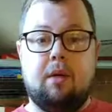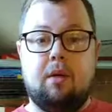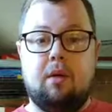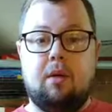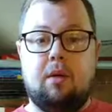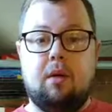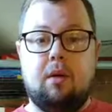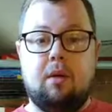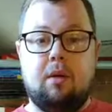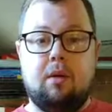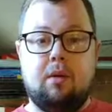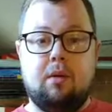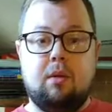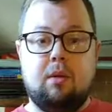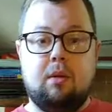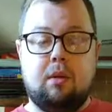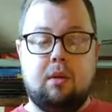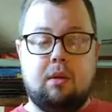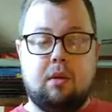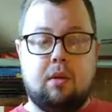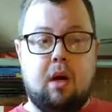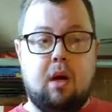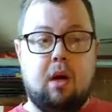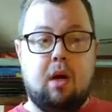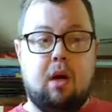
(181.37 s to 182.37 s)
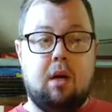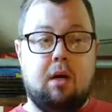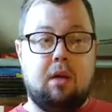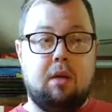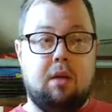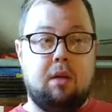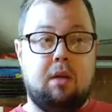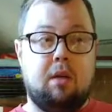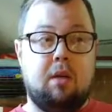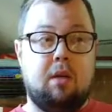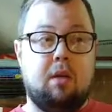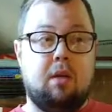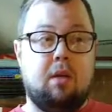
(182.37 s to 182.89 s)
and Lowe's.
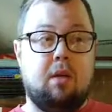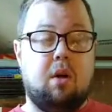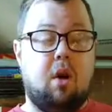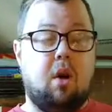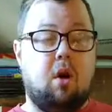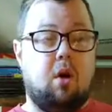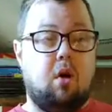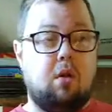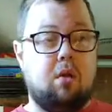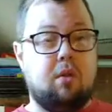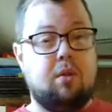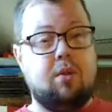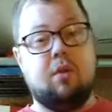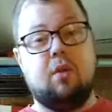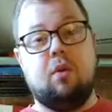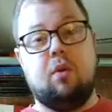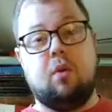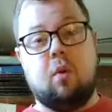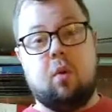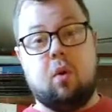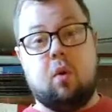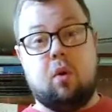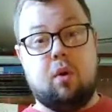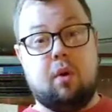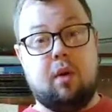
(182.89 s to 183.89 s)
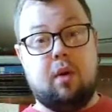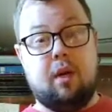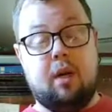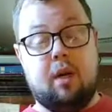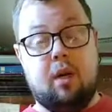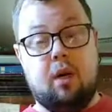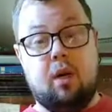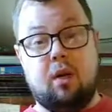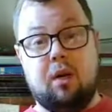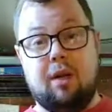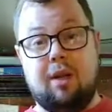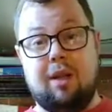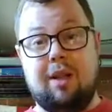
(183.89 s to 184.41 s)
You can also order it
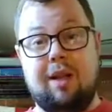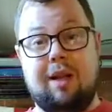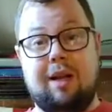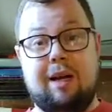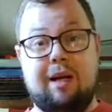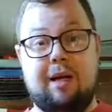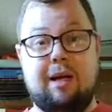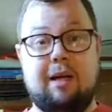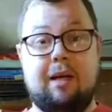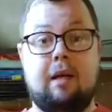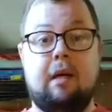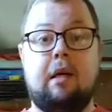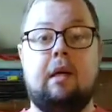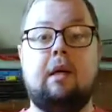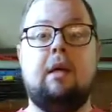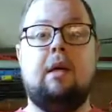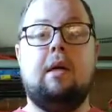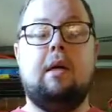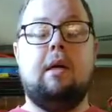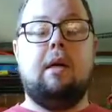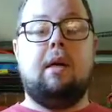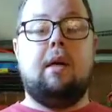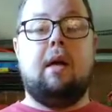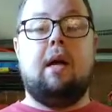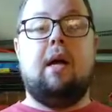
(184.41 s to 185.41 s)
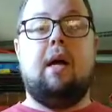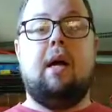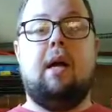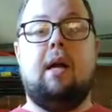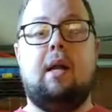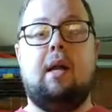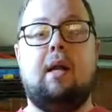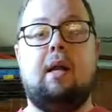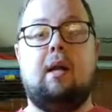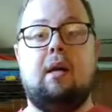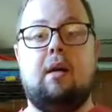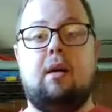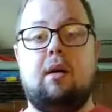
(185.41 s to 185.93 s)
online at
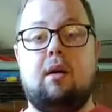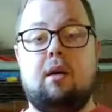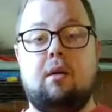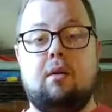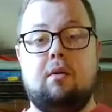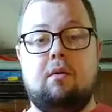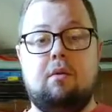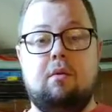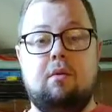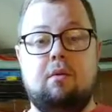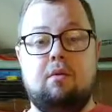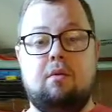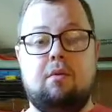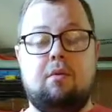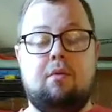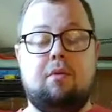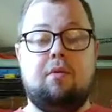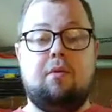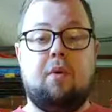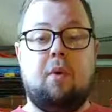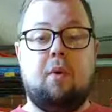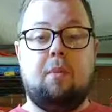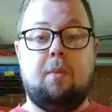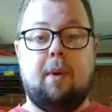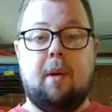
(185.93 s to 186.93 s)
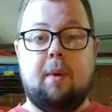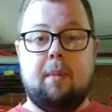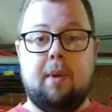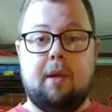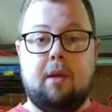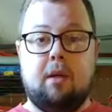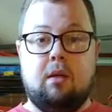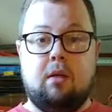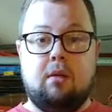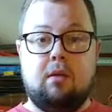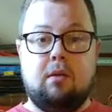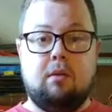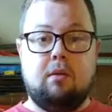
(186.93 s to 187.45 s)

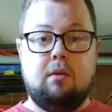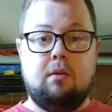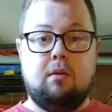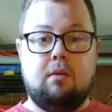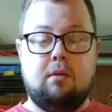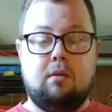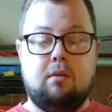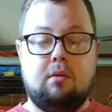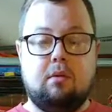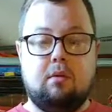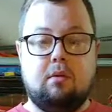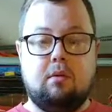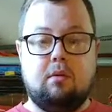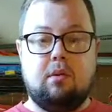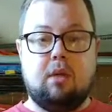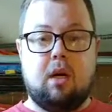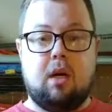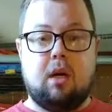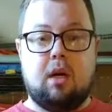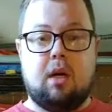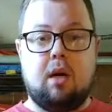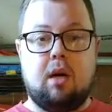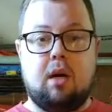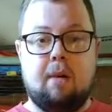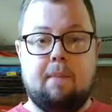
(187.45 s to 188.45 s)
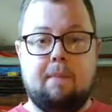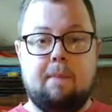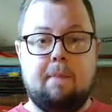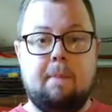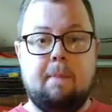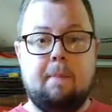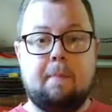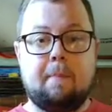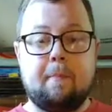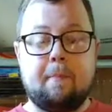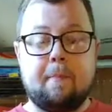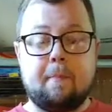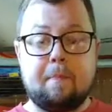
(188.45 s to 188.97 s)
foambymail.com.
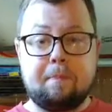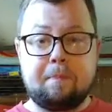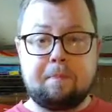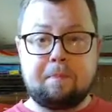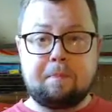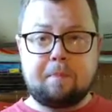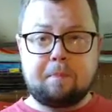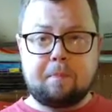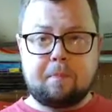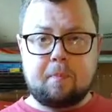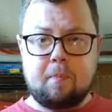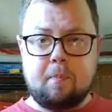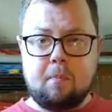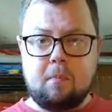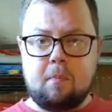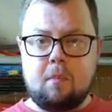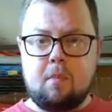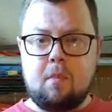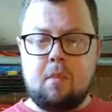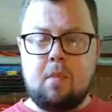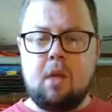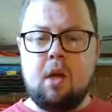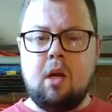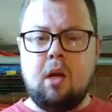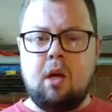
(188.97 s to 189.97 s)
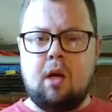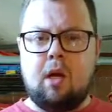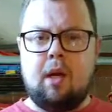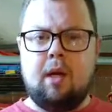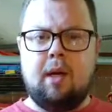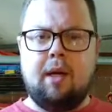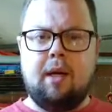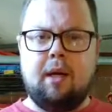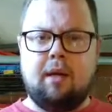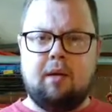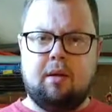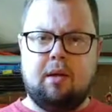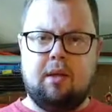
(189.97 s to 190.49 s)

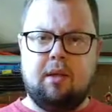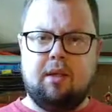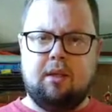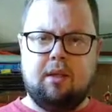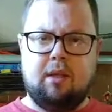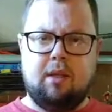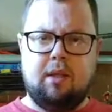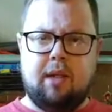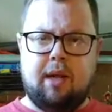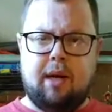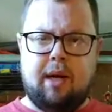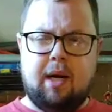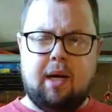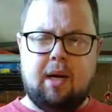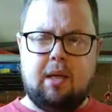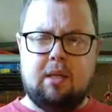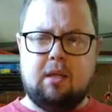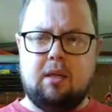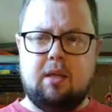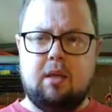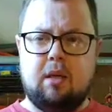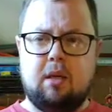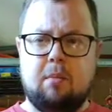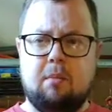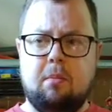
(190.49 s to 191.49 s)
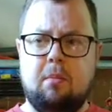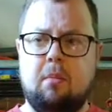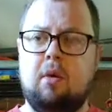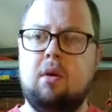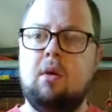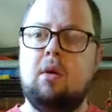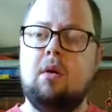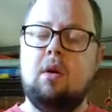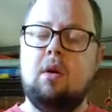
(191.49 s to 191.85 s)
I recently got some,